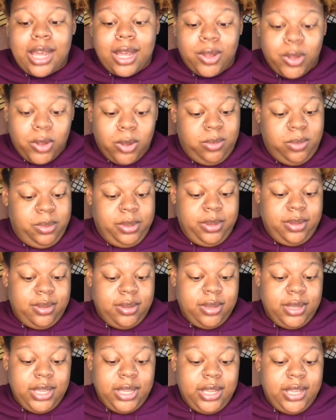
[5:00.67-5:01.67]
I hope
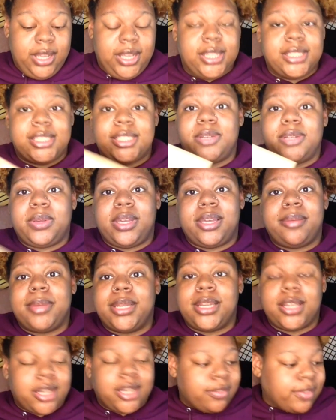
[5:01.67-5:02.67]
it's going to get
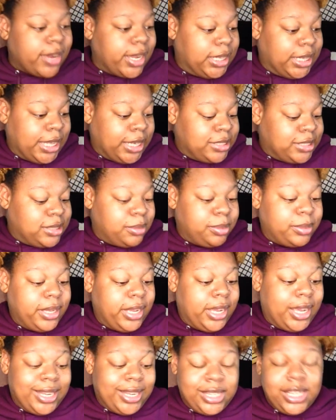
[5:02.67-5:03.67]
me looking right. That's the plan.